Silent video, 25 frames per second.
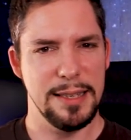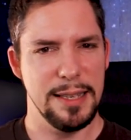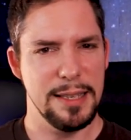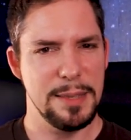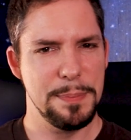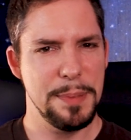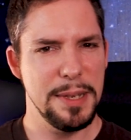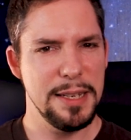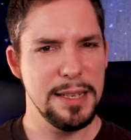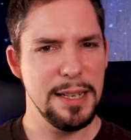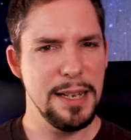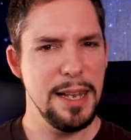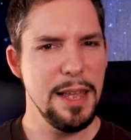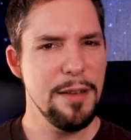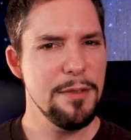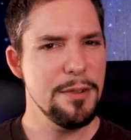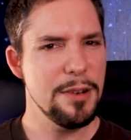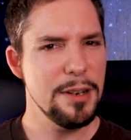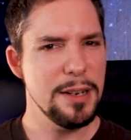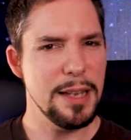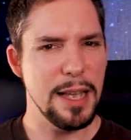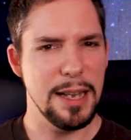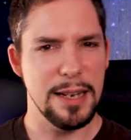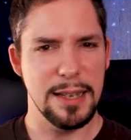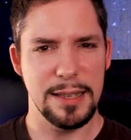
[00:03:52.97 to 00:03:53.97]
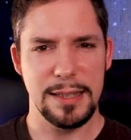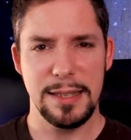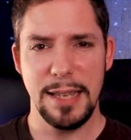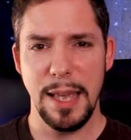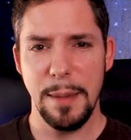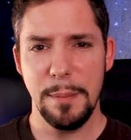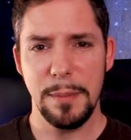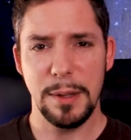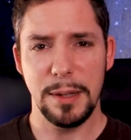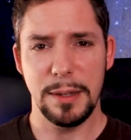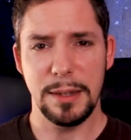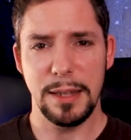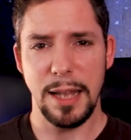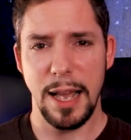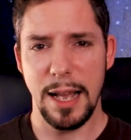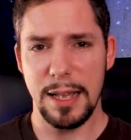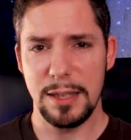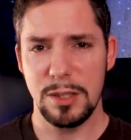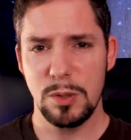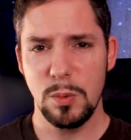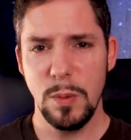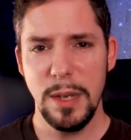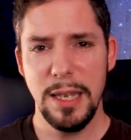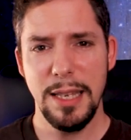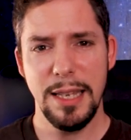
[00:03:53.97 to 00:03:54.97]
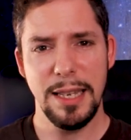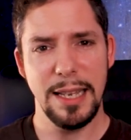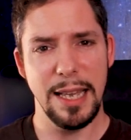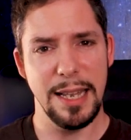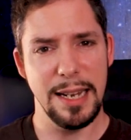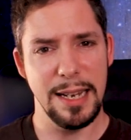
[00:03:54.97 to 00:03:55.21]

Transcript: It's been delivered and assembled last week